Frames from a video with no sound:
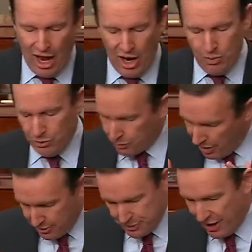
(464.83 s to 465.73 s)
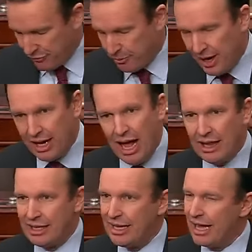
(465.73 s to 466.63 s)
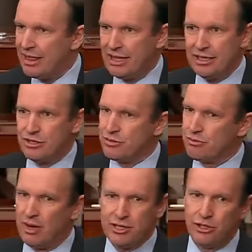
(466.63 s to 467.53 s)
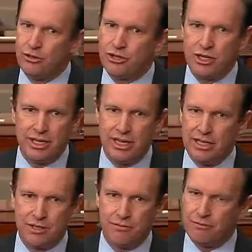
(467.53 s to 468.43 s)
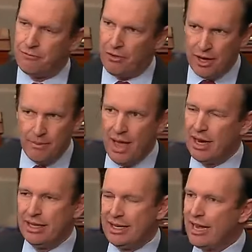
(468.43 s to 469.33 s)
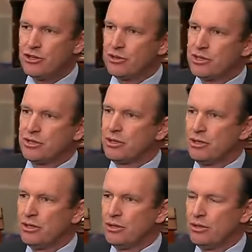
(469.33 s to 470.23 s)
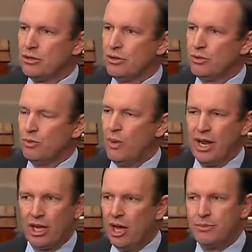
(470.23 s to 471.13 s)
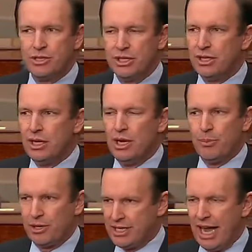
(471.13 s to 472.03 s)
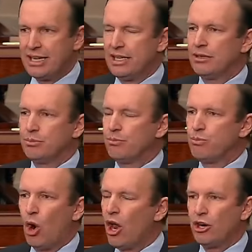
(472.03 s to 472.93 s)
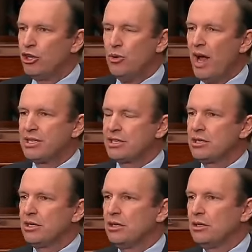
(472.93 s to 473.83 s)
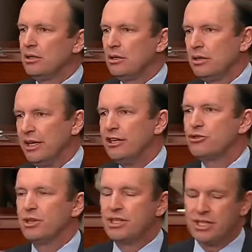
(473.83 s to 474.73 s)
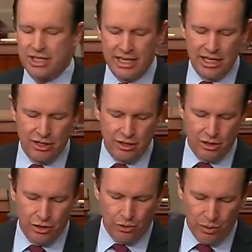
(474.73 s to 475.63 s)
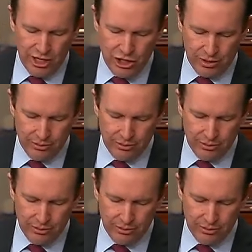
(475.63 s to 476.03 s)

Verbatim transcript: with great respect for my colleague, I think this resolution is fundamentally dangerous when it comes to protecting broader U.S. interests in the region.